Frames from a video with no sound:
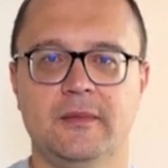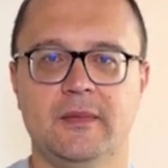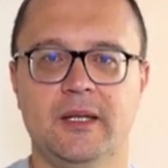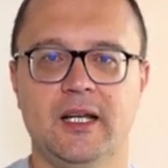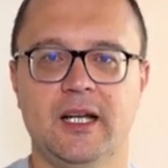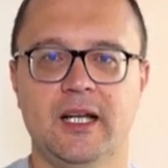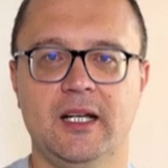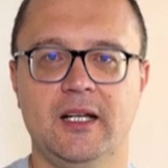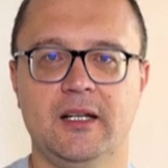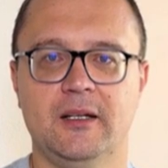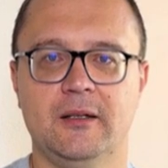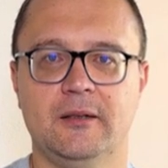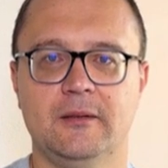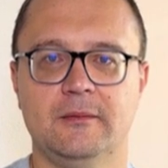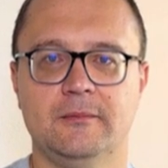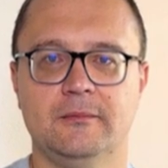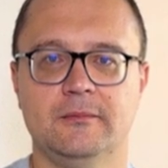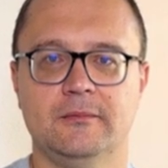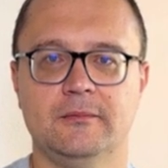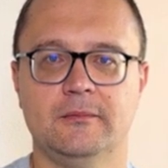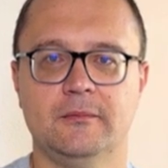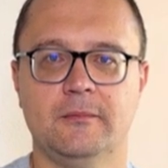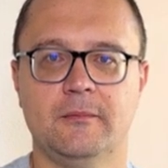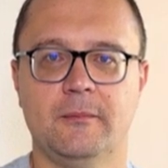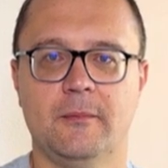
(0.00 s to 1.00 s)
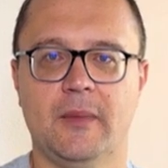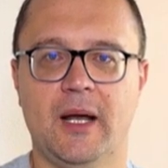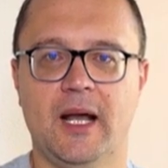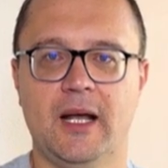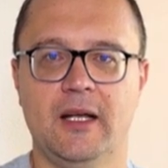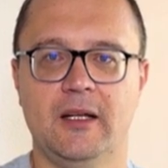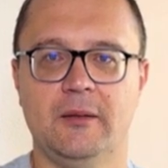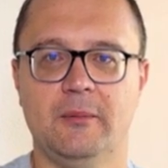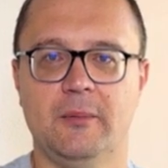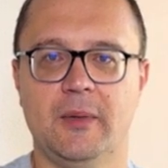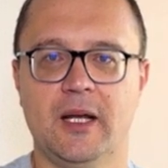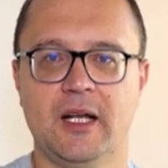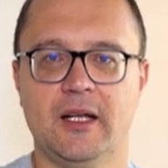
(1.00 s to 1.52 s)
A.
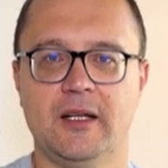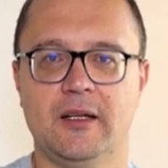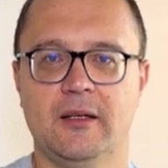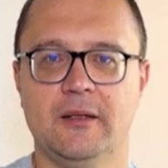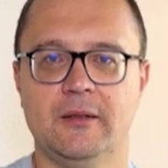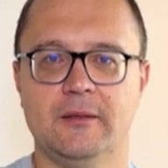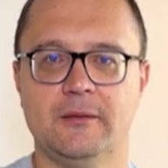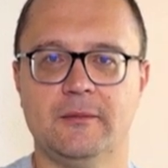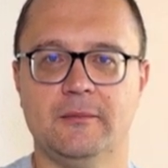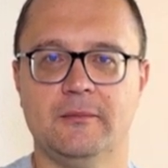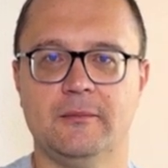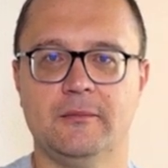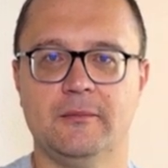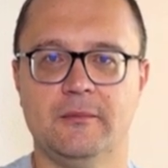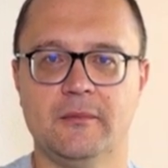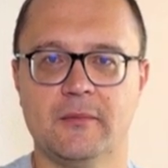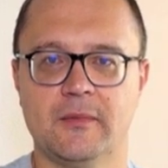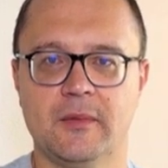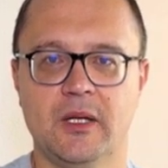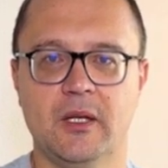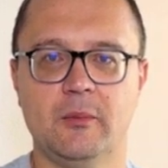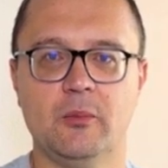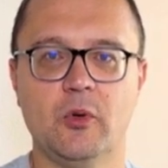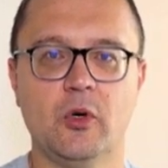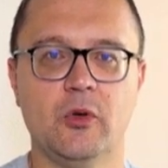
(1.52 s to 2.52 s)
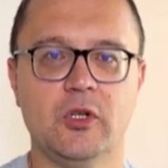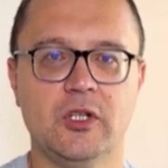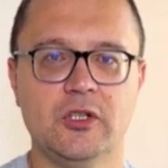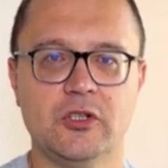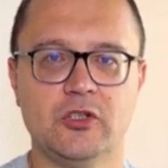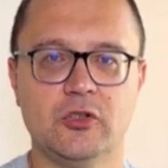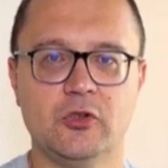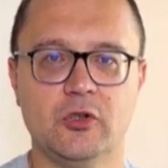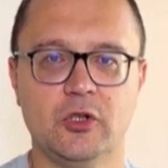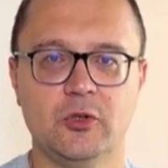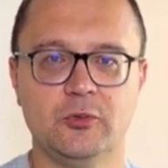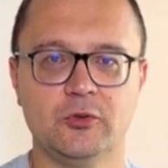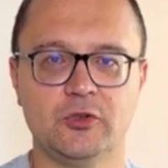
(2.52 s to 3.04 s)
Packed bed. Ammonia
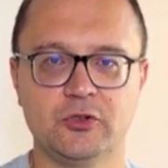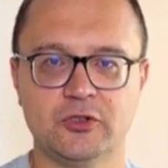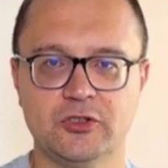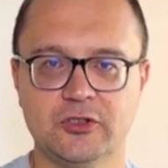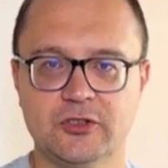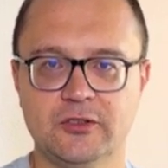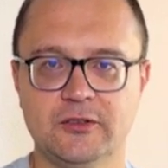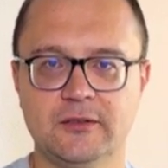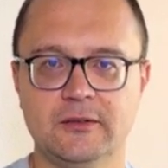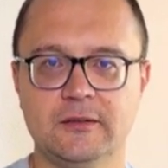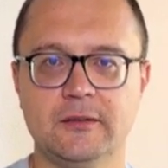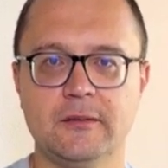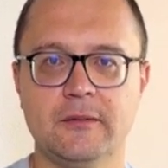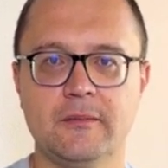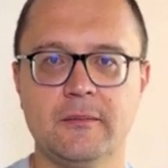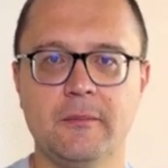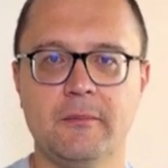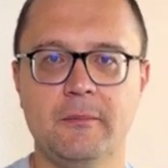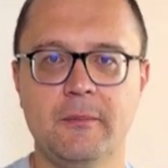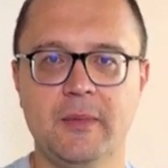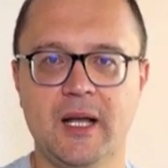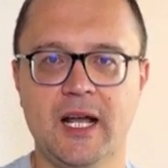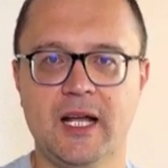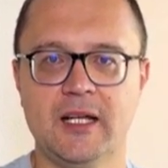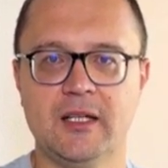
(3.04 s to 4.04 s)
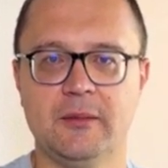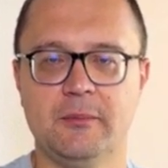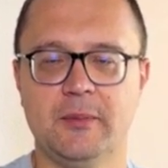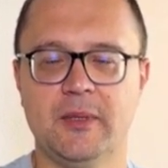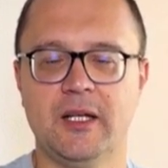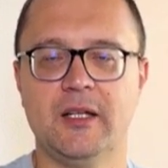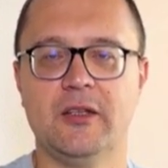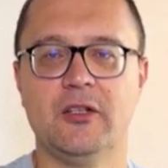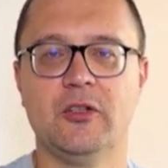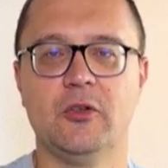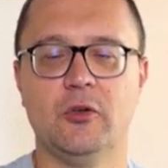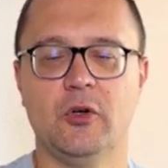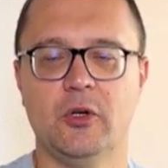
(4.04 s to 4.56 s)
scrubbers. Packed
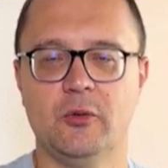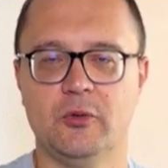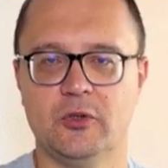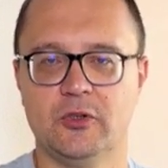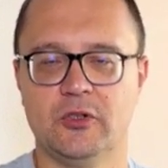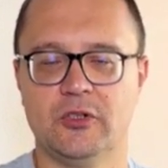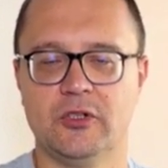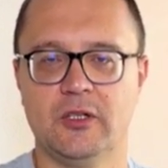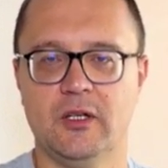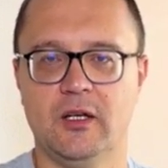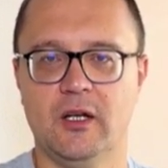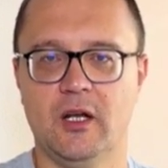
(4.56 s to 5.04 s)
bed scrubbers